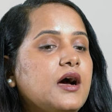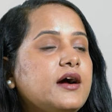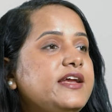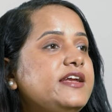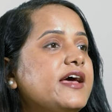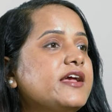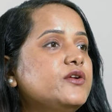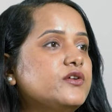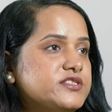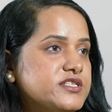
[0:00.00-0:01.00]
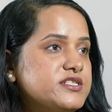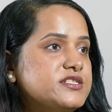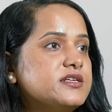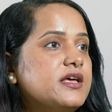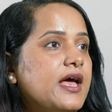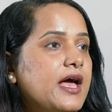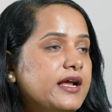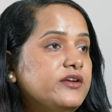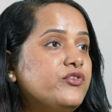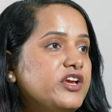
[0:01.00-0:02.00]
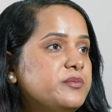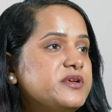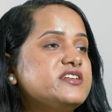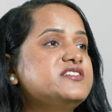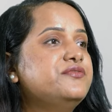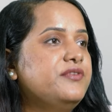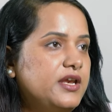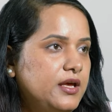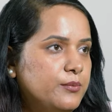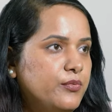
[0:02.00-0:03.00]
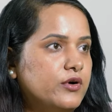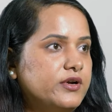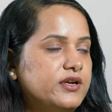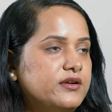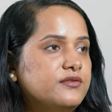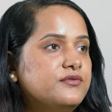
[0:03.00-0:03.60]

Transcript: Early diagnosis and treatment is very important.